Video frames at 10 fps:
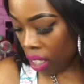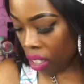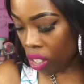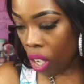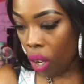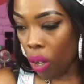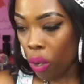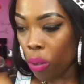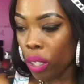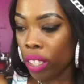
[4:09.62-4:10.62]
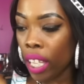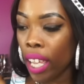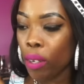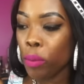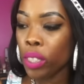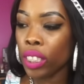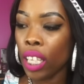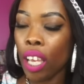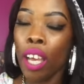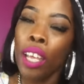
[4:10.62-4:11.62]
So that was
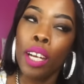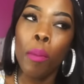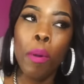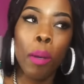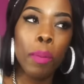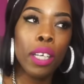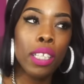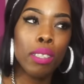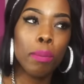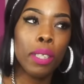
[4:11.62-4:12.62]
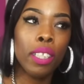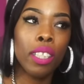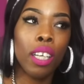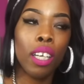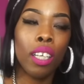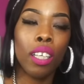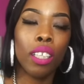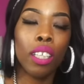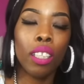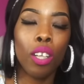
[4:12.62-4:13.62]
it. And I bought my husband a
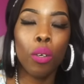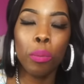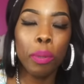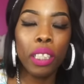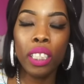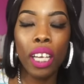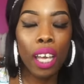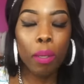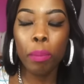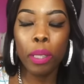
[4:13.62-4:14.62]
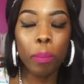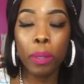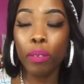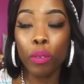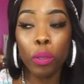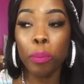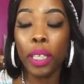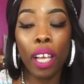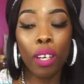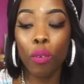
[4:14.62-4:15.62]
cologne, but he got it put up in the room, and I